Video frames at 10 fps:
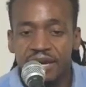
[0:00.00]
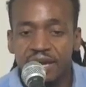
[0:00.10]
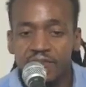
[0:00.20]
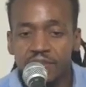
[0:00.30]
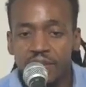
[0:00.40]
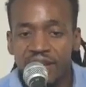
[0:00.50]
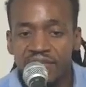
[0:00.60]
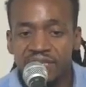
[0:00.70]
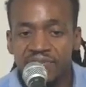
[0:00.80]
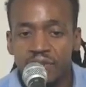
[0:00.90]
comfortable
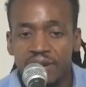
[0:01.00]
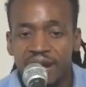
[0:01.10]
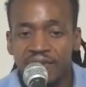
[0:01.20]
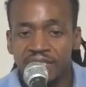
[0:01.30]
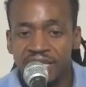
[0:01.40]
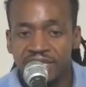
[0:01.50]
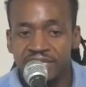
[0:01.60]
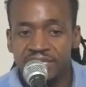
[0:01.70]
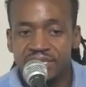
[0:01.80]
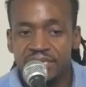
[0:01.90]
having difficult
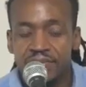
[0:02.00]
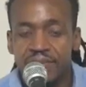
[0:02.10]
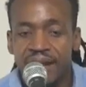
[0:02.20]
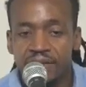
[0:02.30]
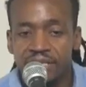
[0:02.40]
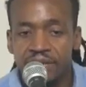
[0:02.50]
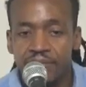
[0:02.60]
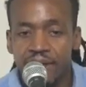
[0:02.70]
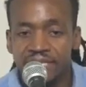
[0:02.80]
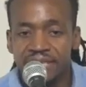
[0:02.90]
conversations about the
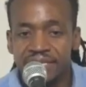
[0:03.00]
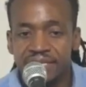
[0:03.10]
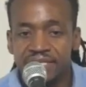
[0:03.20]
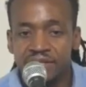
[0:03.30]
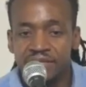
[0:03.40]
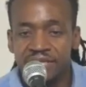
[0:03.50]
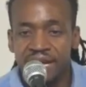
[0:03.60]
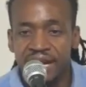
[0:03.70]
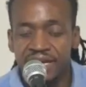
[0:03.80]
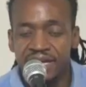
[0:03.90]
oppression that exists in our
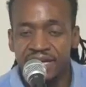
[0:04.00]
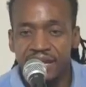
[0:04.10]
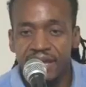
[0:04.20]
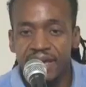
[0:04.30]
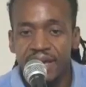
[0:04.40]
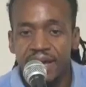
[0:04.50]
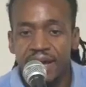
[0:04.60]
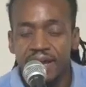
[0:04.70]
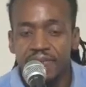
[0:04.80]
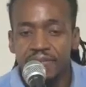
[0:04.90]
society,
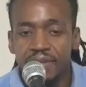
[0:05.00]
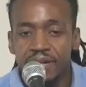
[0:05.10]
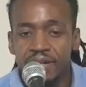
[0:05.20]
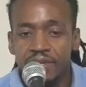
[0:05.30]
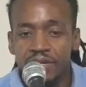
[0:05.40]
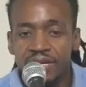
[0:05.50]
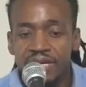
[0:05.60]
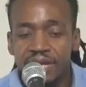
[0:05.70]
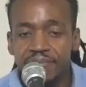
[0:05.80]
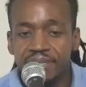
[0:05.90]
a, com- a community
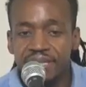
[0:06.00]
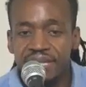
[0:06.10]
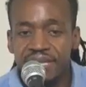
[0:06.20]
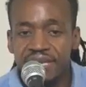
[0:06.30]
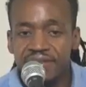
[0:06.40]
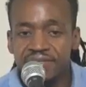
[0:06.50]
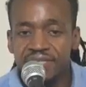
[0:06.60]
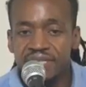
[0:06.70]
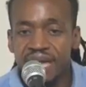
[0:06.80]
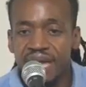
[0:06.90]
that believes
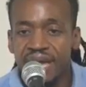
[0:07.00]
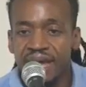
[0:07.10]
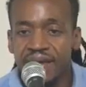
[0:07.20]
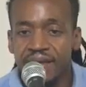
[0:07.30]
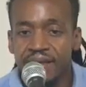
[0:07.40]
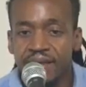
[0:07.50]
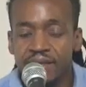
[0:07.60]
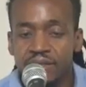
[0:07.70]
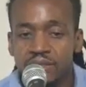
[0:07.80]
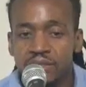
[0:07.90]
that
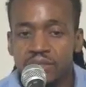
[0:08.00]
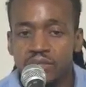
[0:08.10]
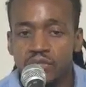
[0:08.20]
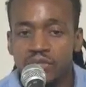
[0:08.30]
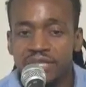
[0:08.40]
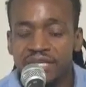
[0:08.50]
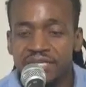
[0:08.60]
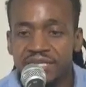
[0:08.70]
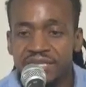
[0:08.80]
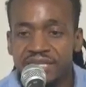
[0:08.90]
social
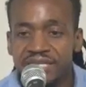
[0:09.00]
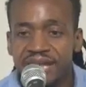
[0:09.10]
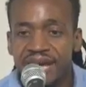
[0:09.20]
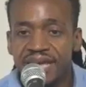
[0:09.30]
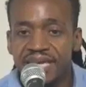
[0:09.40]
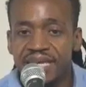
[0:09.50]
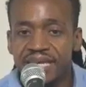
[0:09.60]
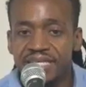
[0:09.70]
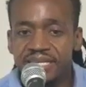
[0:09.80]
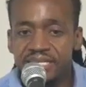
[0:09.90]
justice is not in
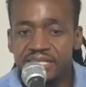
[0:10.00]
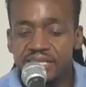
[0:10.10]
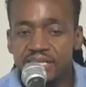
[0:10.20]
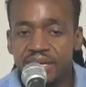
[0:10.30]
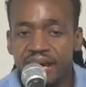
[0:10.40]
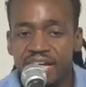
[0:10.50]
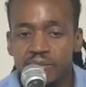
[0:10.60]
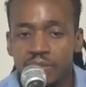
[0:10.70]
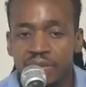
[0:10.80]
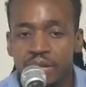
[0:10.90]
addition to the
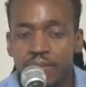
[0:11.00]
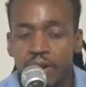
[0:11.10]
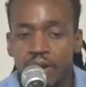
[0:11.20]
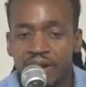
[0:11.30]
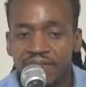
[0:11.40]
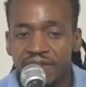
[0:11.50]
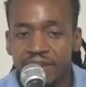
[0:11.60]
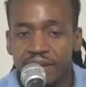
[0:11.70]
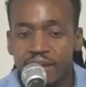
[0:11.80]
gospel, but a part of it,